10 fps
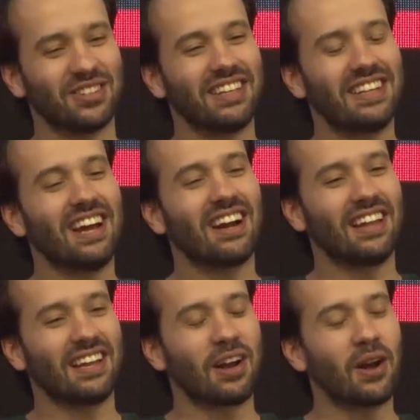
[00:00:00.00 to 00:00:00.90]
there
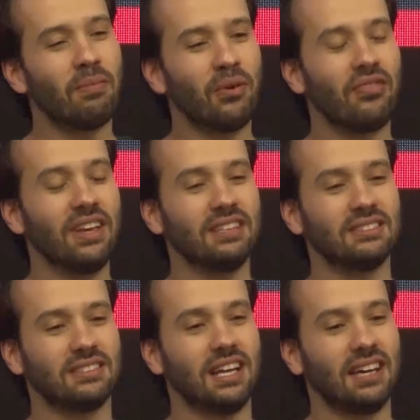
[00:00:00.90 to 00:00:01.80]
are like a couple
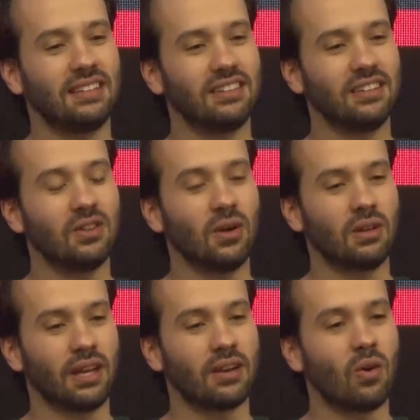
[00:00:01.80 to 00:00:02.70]
things that,
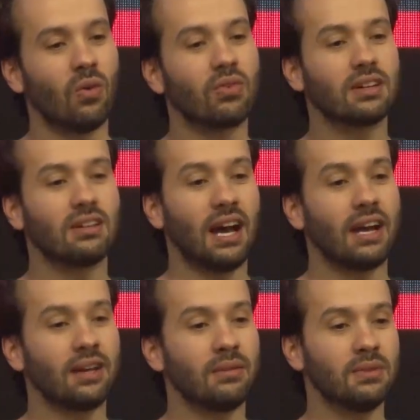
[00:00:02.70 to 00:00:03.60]
like over
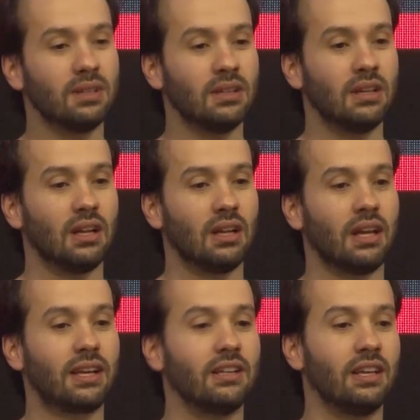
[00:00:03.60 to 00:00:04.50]
time,
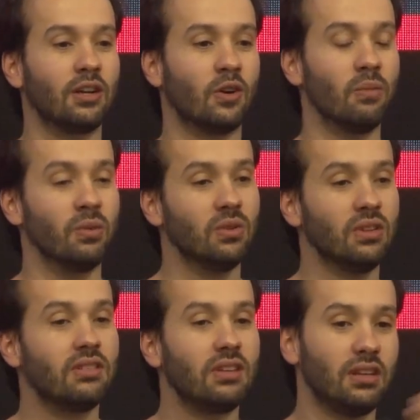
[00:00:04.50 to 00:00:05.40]
like the
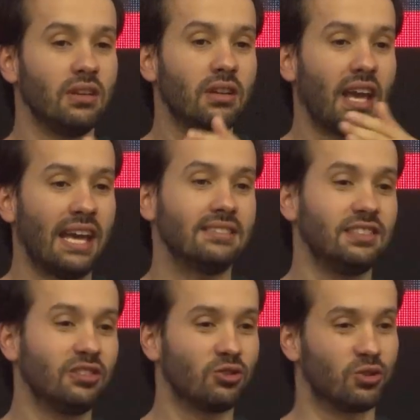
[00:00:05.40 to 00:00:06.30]
community,
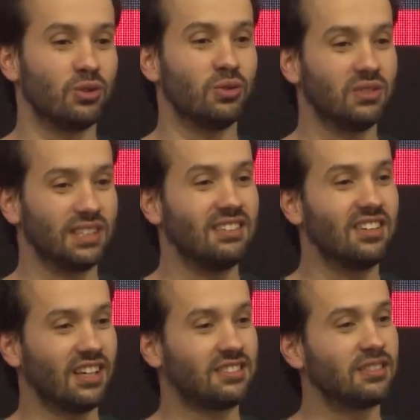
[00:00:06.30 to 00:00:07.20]
as it grew,
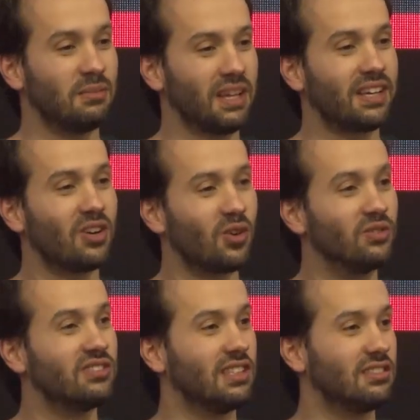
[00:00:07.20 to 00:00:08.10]
got some like
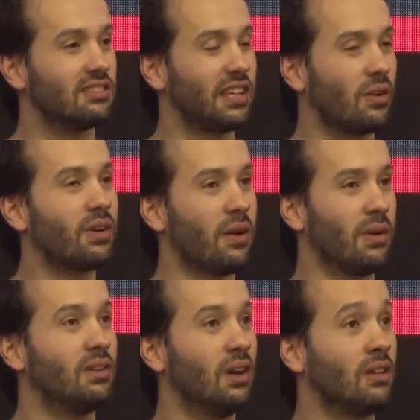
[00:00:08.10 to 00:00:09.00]
consensus, like, okay,
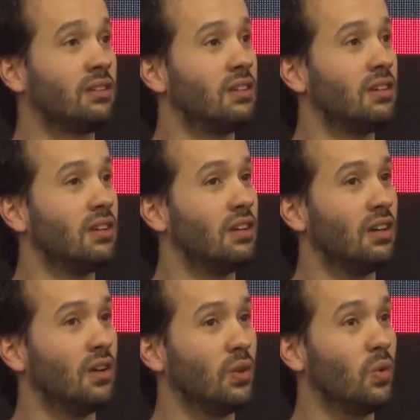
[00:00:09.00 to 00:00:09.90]
we're not
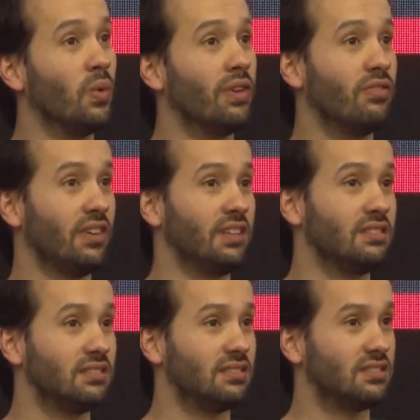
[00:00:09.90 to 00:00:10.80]
doing
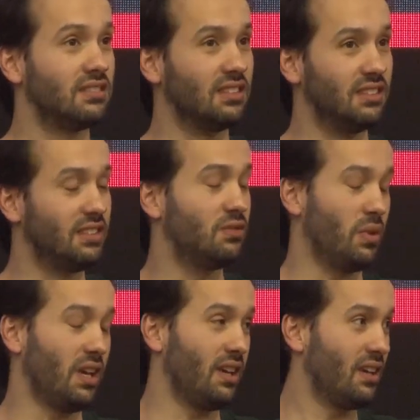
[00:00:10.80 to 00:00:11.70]
things this
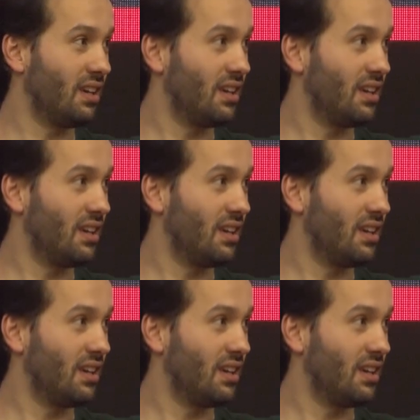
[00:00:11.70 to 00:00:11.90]
way.